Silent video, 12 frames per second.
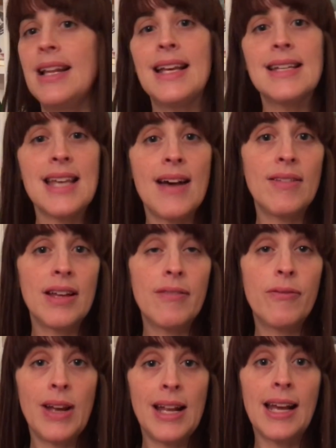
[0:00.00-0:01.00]
Lilia's
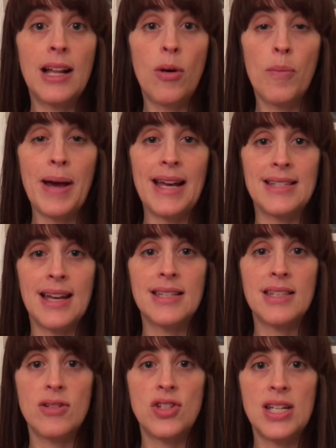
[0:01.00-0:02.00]
feeling a lot better,
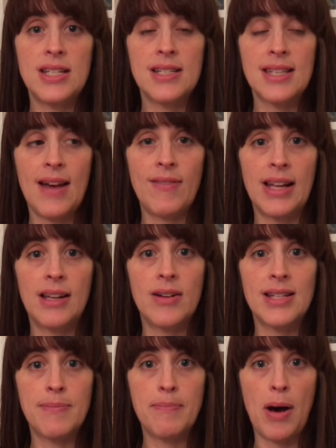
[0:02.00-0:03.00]
so she's just having a
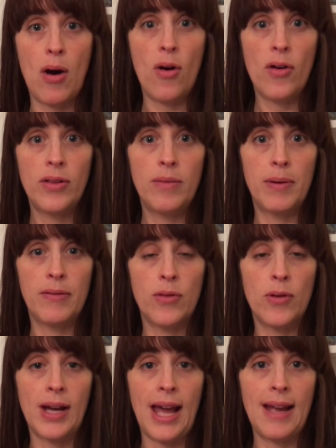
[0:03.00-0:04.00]
nice bath
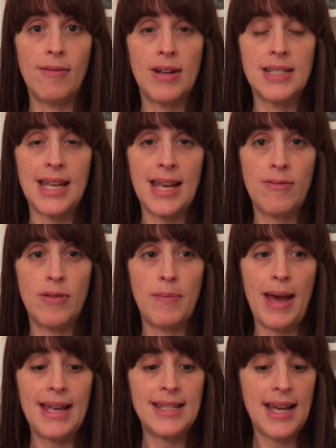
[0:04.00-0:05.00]
before getting ready for
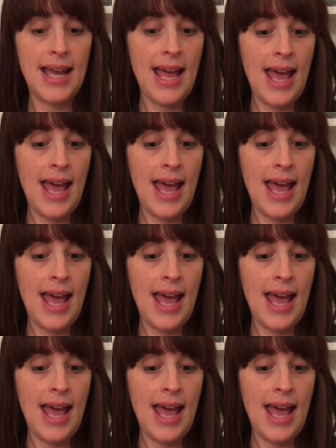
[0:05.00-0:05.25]
bed.